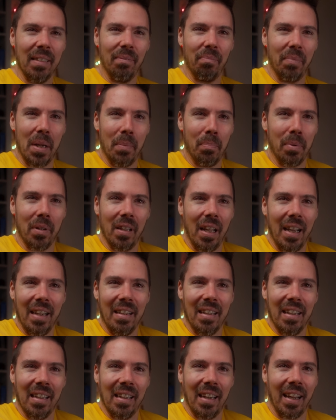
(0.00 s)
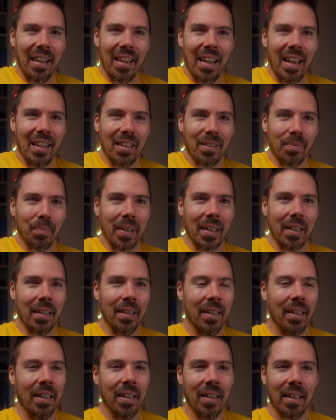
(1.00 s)
people like it, I guess, but
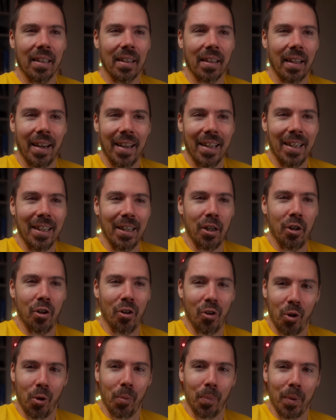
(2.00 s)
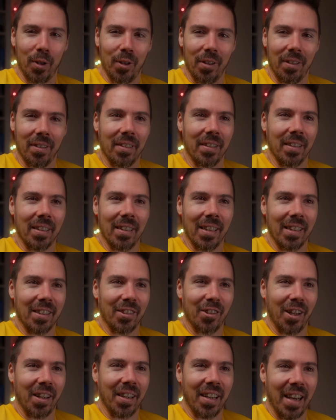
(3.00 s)
that ain't normal.
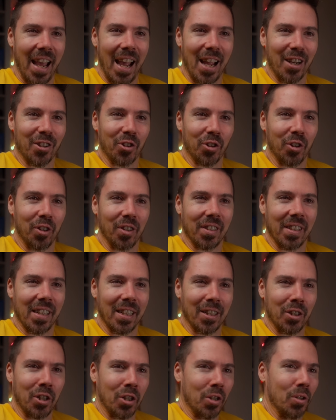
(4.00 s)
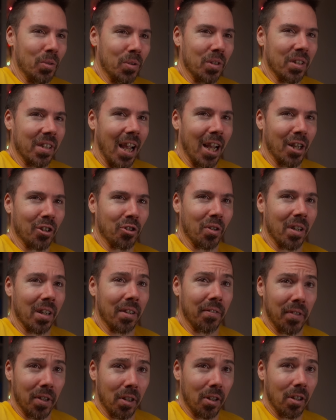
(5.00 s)
It's not natural. It's like too saturated.
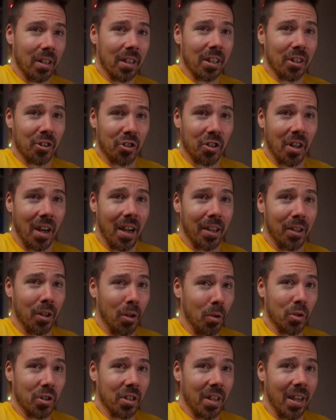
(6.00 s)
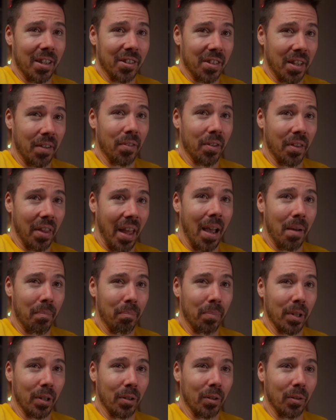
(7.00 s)
If you look at the sky, no sky is ever that
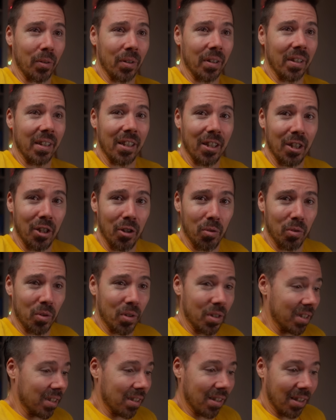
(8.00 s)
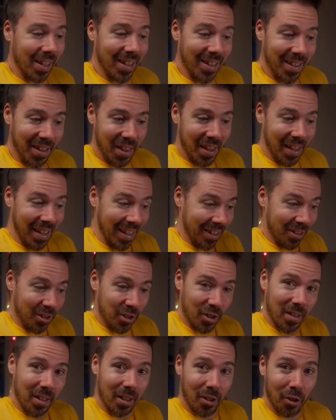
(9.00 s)
blue. You slid
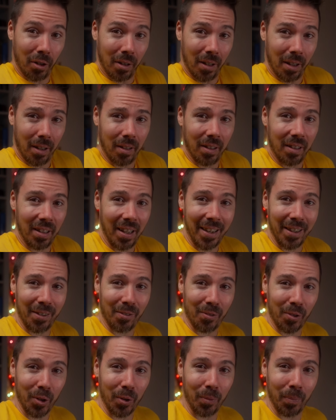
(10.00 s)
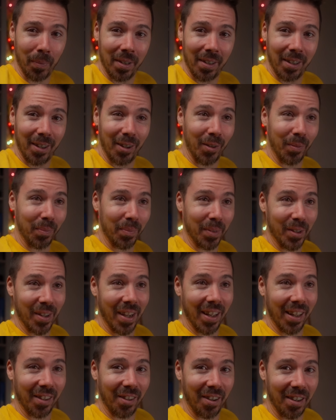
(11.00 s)
things in your little Lightroom. I hope you
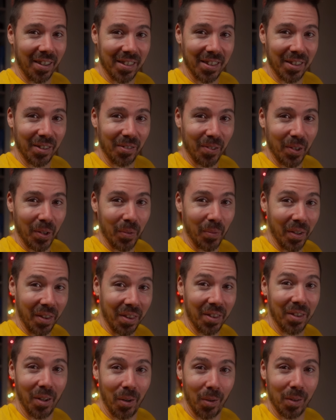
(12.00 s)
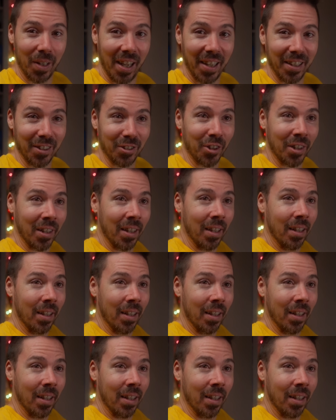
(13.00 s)
get locked in a room with no lights